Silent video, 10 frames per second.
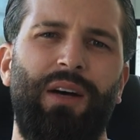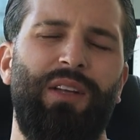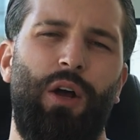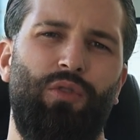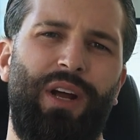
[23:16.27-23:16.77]

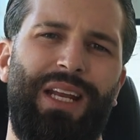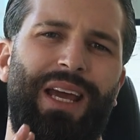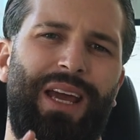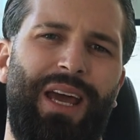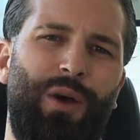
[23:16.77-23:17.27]
they already
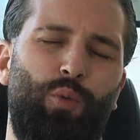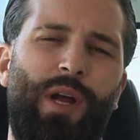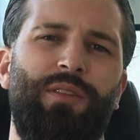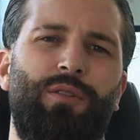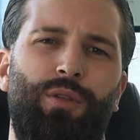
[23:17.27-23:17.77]

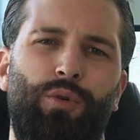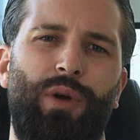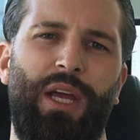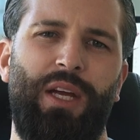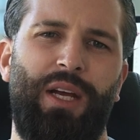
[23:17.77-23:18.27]
went through
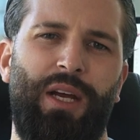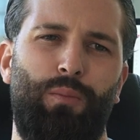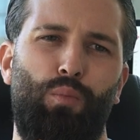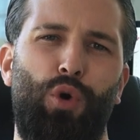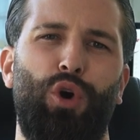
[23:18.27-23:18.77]
a
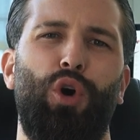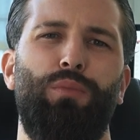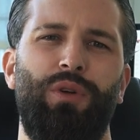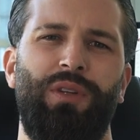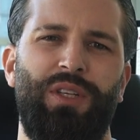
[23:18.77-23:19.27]
more
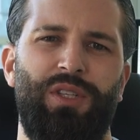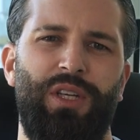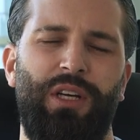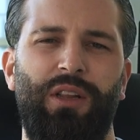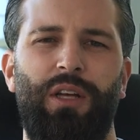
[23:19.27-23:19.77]

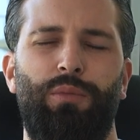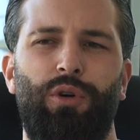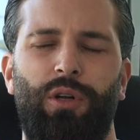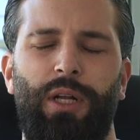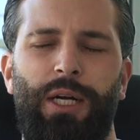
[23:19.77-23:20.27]
communistic,
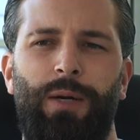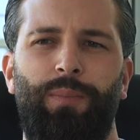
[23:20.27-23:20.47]
liberal